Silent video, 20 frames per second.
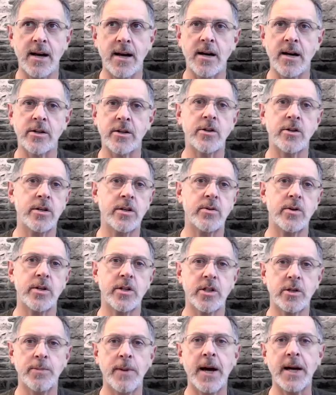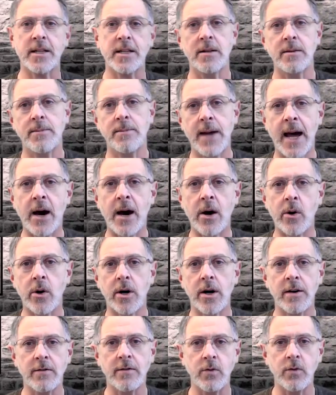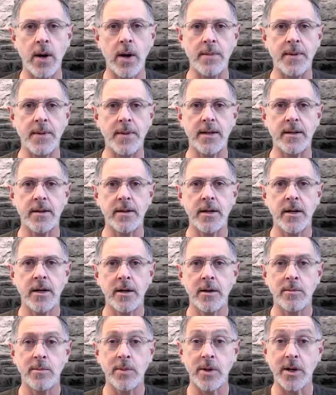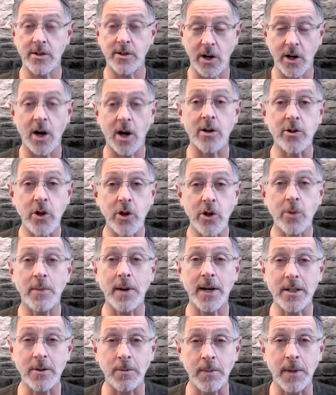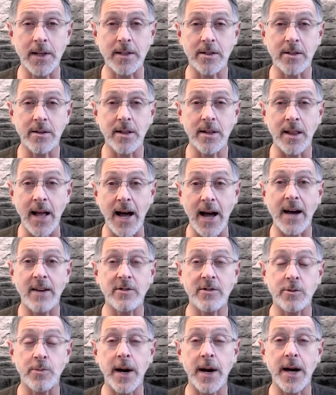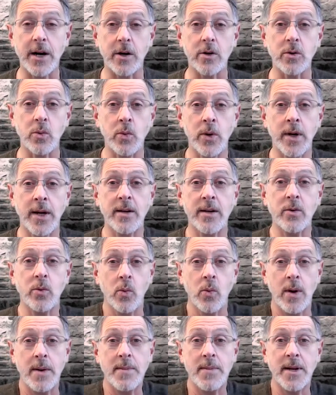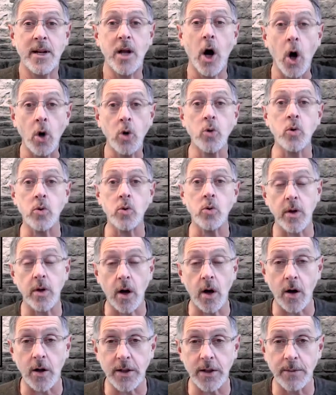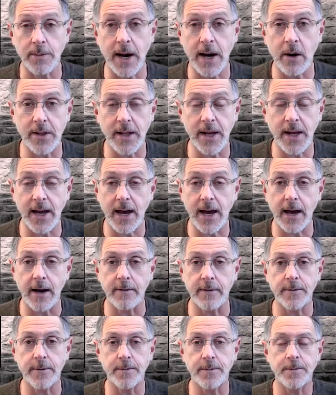honor and respect and power of women, because it also makes men's lives better when women own all the power they have.